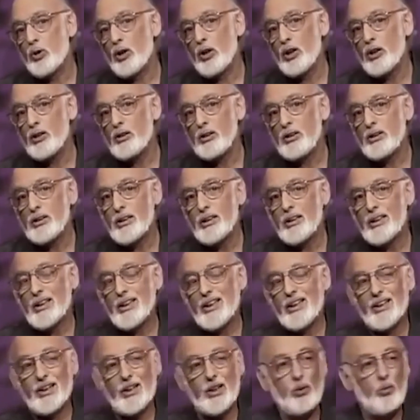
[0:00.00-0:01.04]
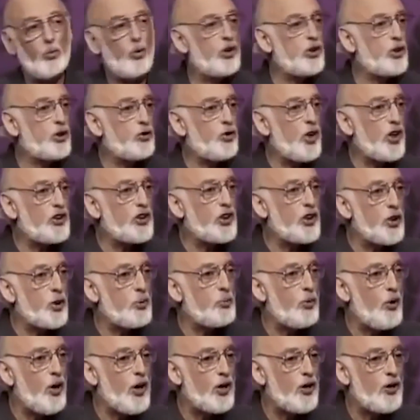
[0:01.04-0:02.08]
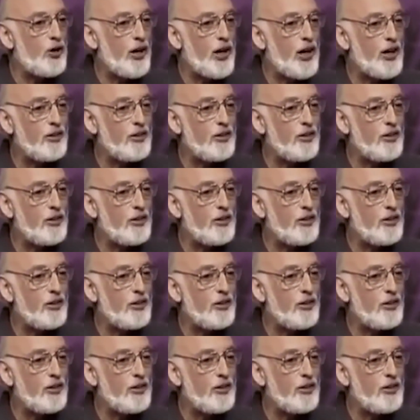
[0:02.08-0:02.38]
world? Uh, what's stressing your partner